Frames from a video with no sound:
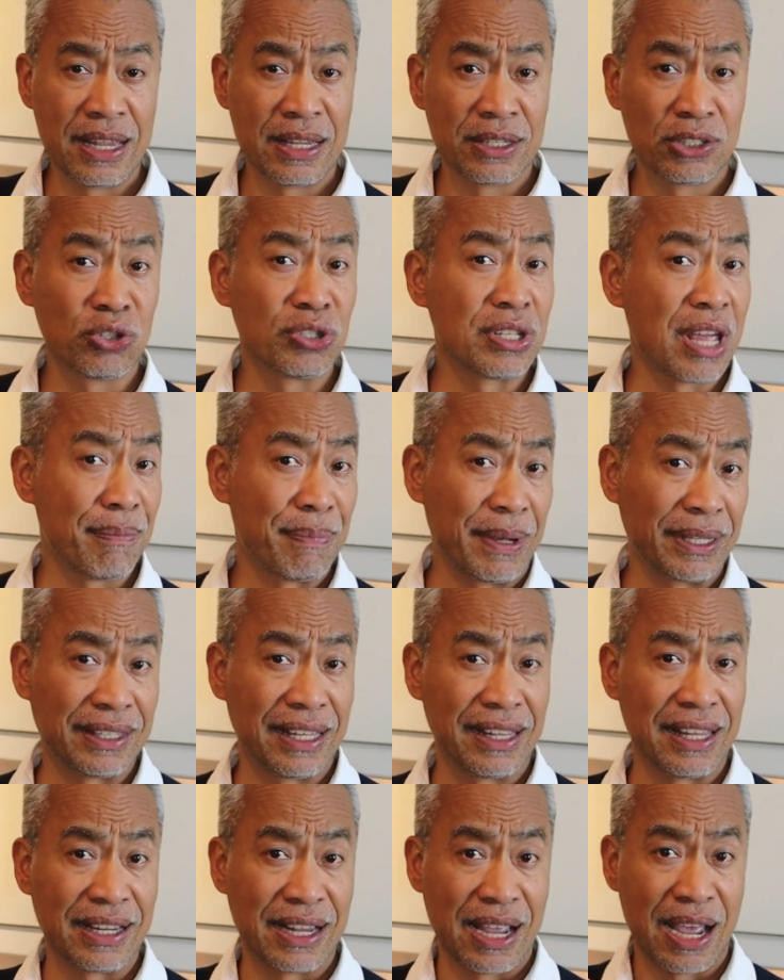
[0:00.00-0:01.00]
so dapat
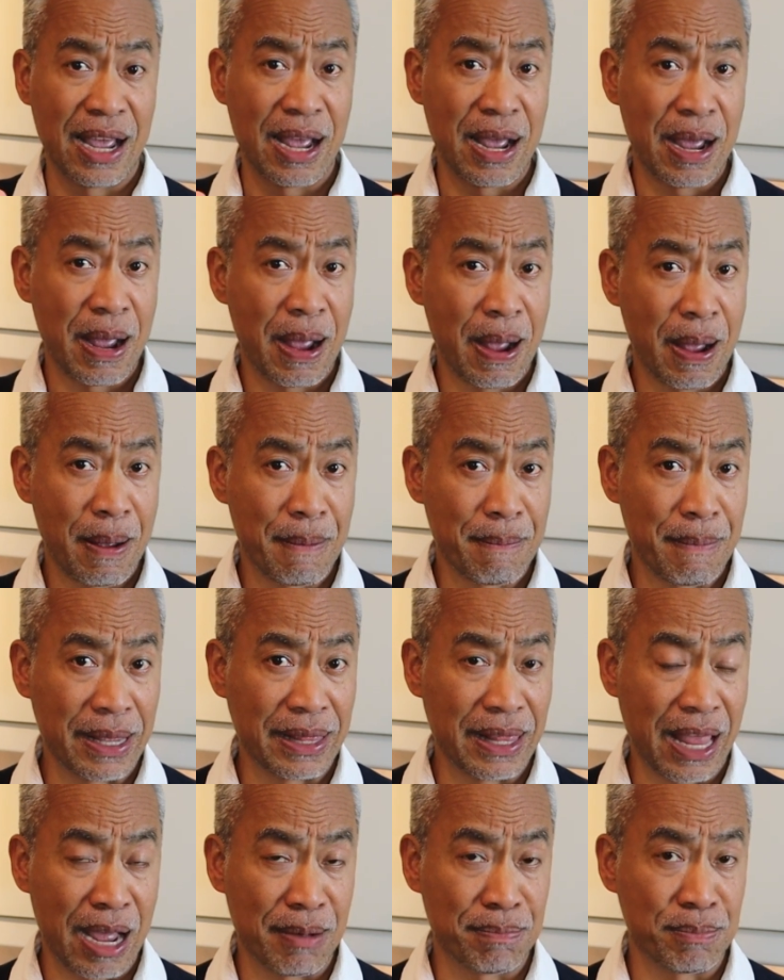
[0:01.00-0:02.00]
talaga
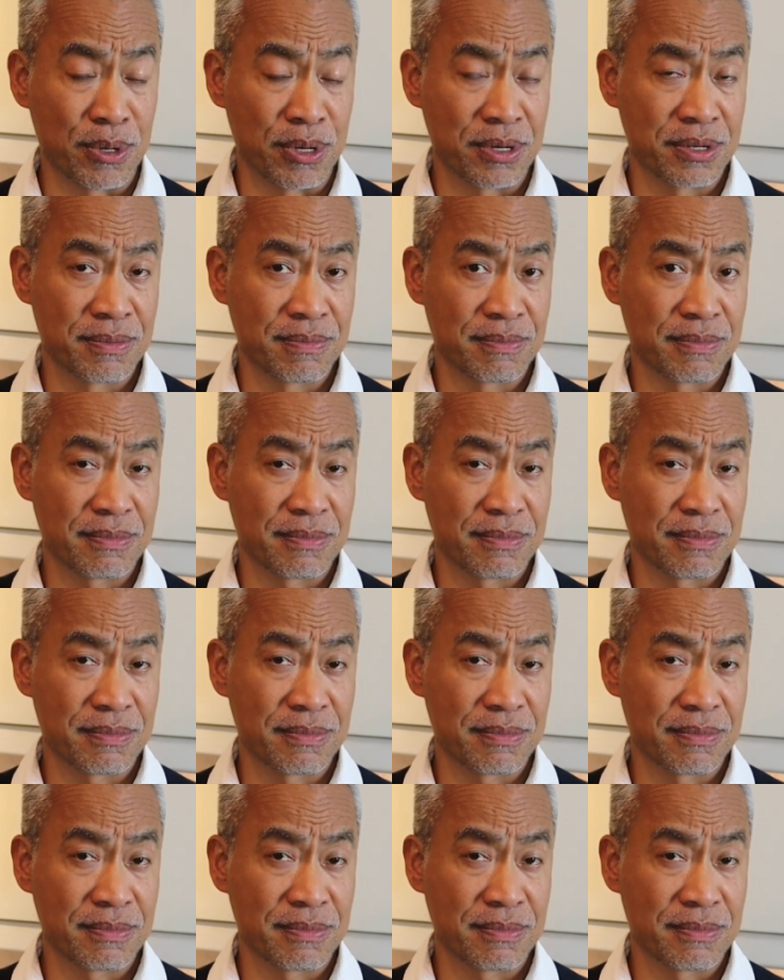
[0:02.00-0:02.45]
malapot.